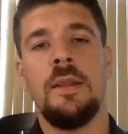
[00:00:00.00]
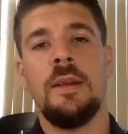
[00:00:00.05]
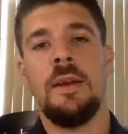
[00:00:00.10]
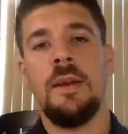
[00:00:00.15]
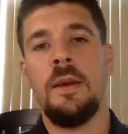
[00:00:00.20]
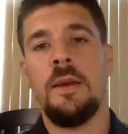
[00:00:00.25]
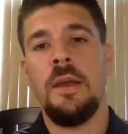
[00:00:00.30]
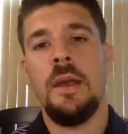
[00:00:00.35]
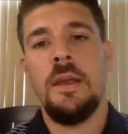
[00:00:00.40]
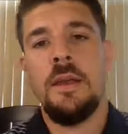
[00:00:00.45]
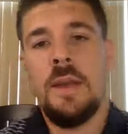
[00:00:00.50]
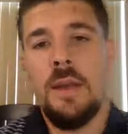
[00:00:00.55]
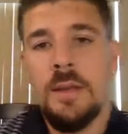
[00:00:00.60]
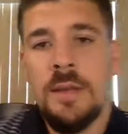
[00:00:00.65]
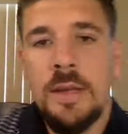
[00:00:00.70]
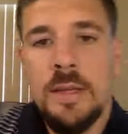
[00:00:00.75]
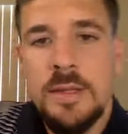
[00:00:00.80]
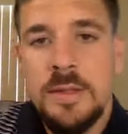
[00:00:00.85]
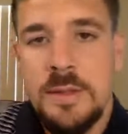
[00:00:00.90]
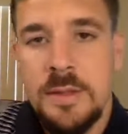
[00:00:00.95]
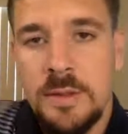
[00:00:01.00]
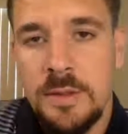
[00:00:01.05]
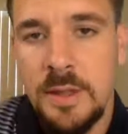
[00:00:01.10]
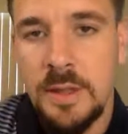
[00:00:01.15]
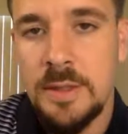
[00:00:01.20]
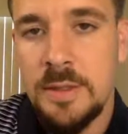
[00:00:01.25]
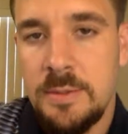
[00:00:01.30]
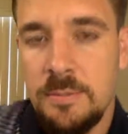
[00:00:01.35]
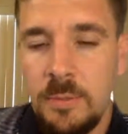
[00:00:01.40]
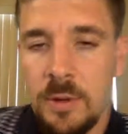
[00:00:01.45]
yeah,
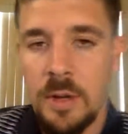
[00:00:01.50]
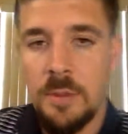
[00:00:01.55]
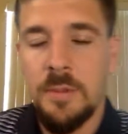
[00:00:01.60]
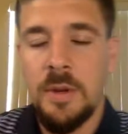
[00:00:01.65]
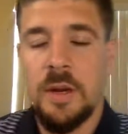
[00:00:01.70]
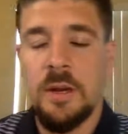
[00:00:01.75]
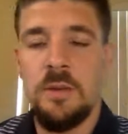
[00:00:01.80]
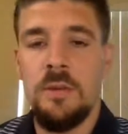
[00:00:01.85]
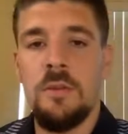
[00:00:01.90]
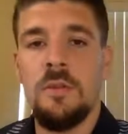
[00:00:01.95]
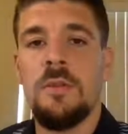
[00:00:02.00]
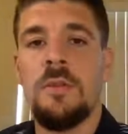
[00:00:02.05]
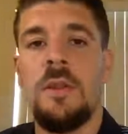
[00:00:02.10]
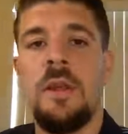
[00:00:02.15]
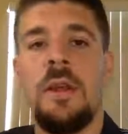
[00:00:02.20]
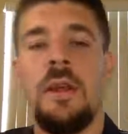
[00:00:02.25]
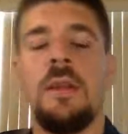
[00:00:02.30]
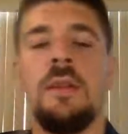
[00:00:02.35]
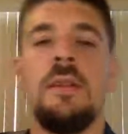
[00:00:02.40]
that's what I'm gonna do today.